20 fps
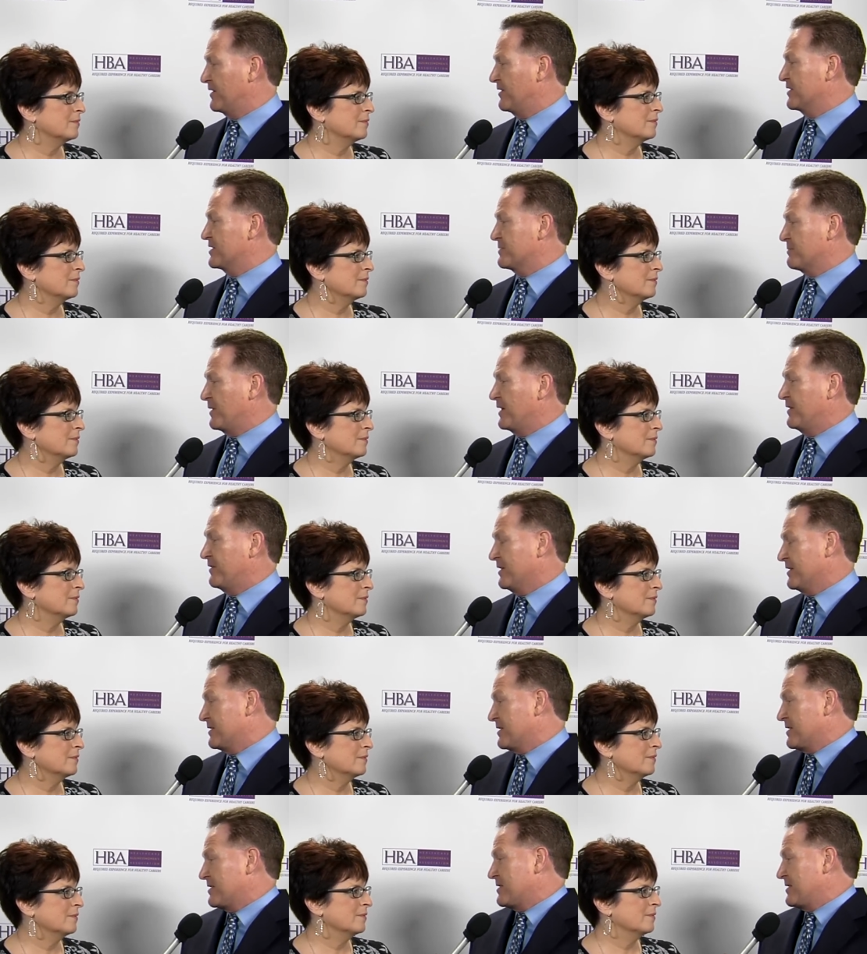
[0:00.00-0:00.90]
Speaker 1: that are aspiring
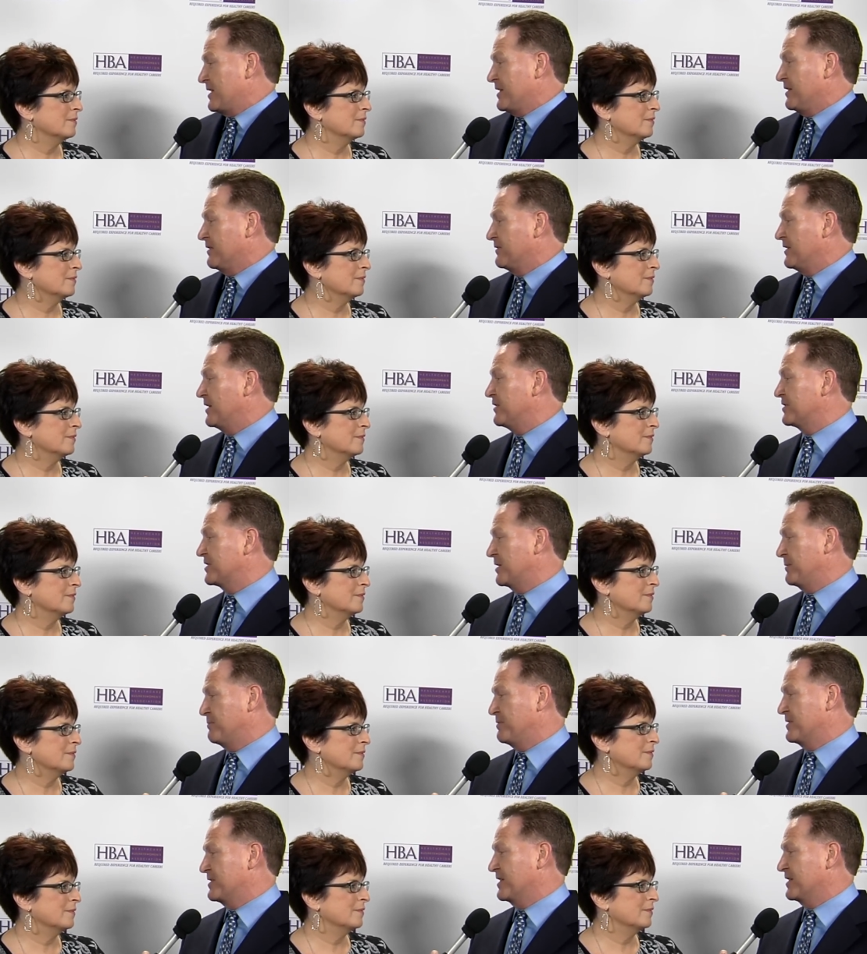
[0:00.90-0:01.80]
to senior
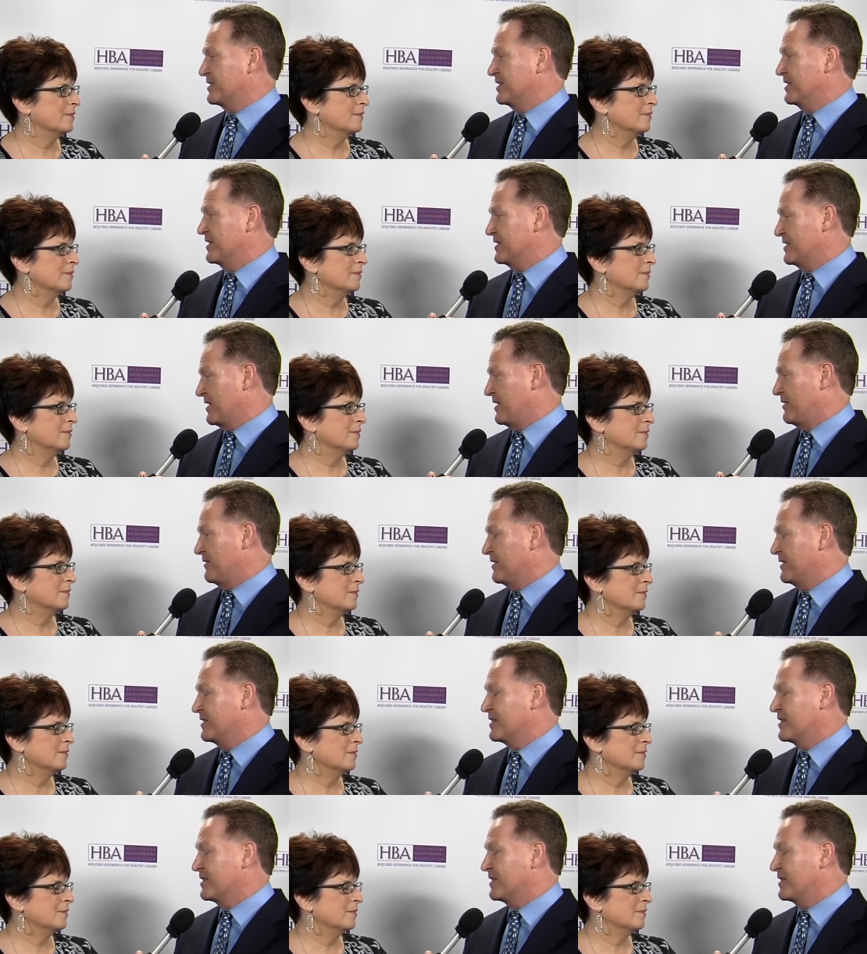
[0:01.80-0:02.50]
leadership positions in our